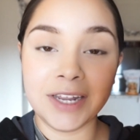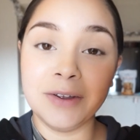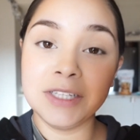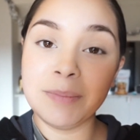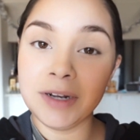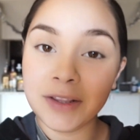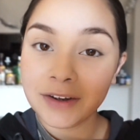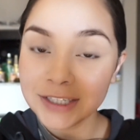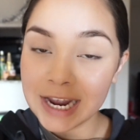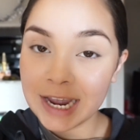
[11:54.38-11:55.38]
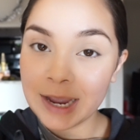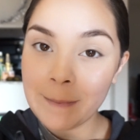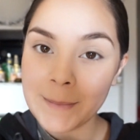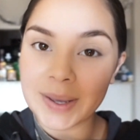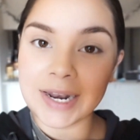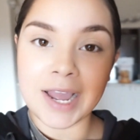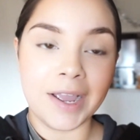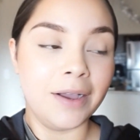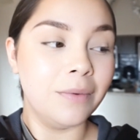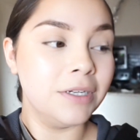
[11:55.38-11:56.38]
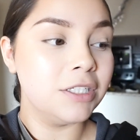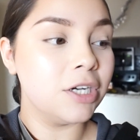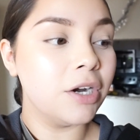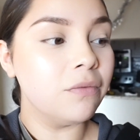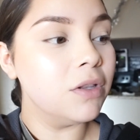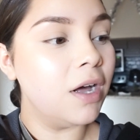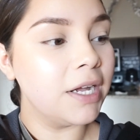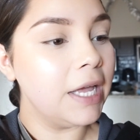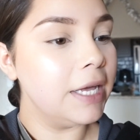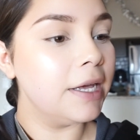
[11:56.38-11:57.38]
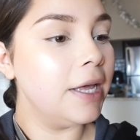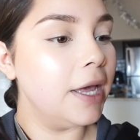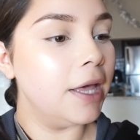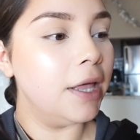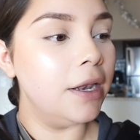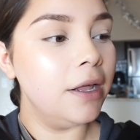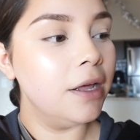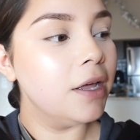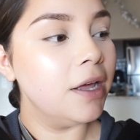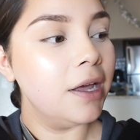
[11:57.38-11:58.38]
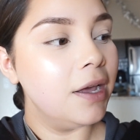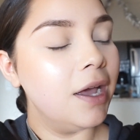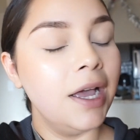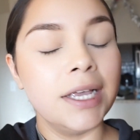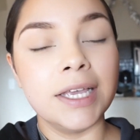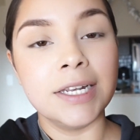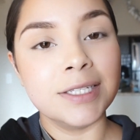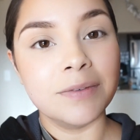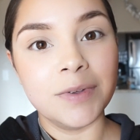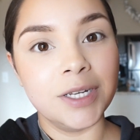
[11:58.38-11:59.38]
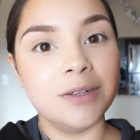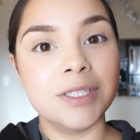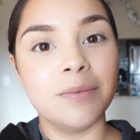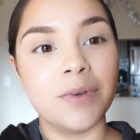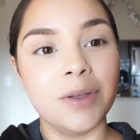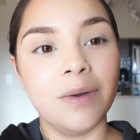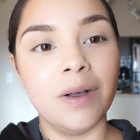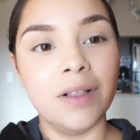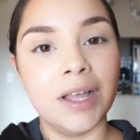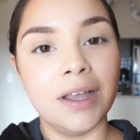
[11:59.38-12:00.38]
I know it's been a long time, but I want to start vlogging again, getting some videos up for you all.